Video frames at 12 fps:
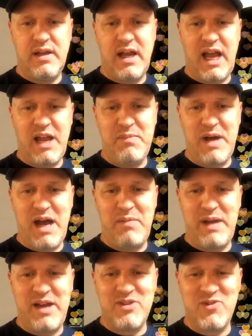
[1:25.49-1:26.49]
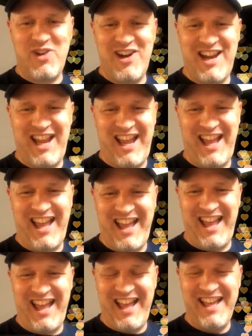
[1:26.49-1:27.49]
Hi, Mom. How's work?
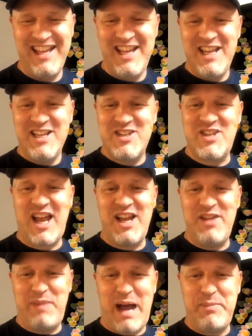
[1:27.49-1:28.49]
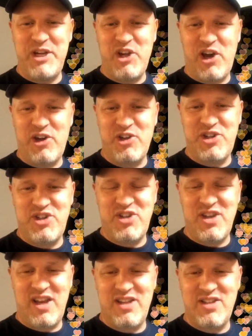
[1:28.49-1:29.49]
Mom and daughter
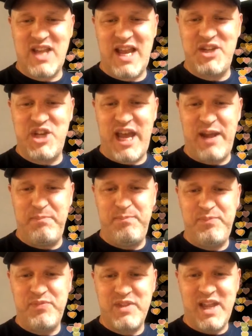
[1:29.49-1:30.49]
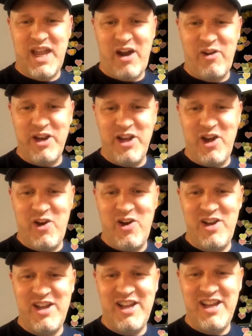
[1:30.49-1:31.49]
side chat. I already know
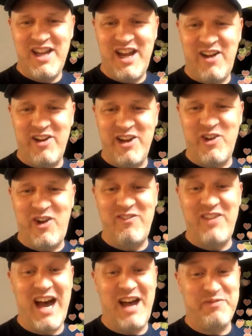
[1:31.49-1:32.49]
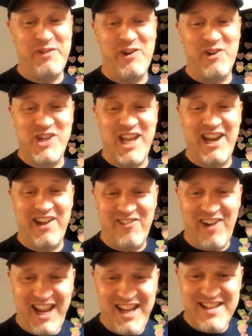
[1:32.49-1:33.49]
I'm not photogenic,
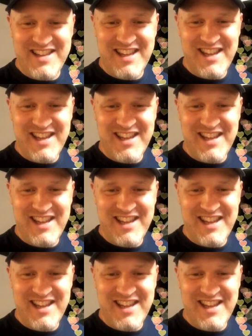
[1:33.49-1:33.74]
right?